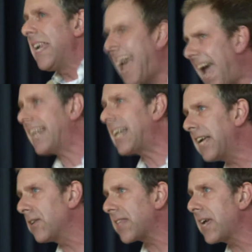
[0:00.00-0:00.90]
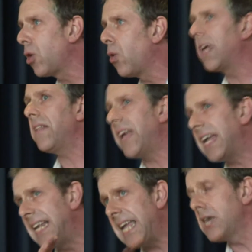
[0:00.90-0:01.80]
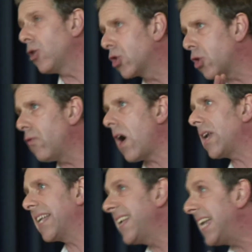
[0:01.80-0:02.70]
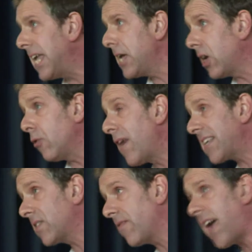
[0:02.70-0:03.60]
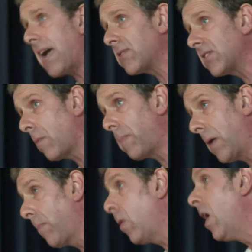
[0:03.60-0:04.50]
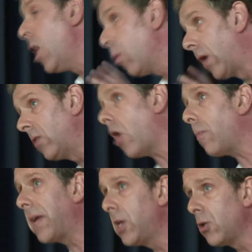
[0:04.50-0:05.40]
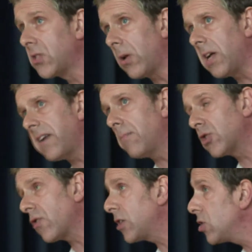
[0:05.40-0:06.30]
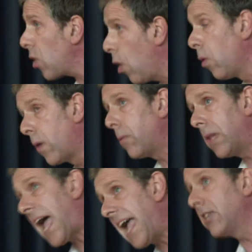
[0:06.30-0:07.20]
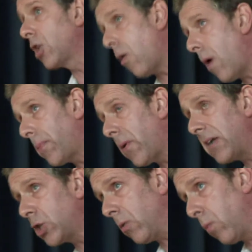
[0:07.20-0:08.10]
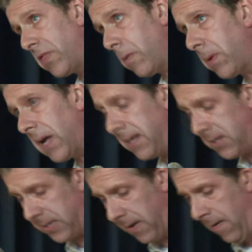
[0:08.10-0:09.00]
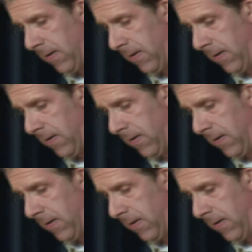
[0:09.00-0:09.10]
kettling, as they call it, the illegal corralling, the illegal arrest of thousands of people, will not be used on our demonstrations, or we will end cooperation with the police.